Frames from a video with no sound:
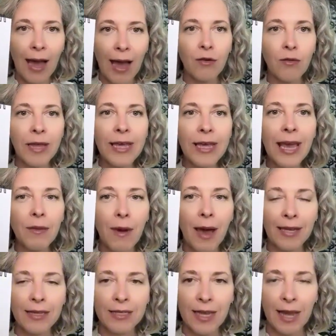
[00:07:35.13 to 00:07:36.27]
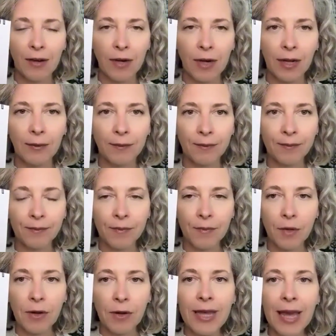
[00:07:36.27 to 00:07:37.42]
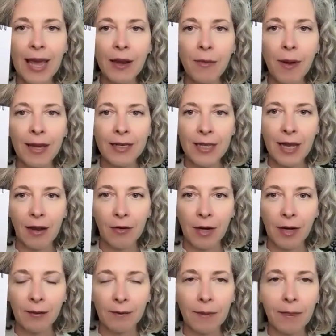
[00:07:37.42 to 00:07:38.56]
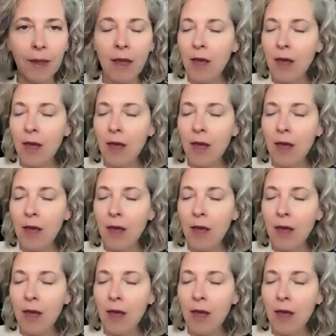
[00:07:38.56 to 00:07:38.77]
I regain my integrity. Regain my integrity.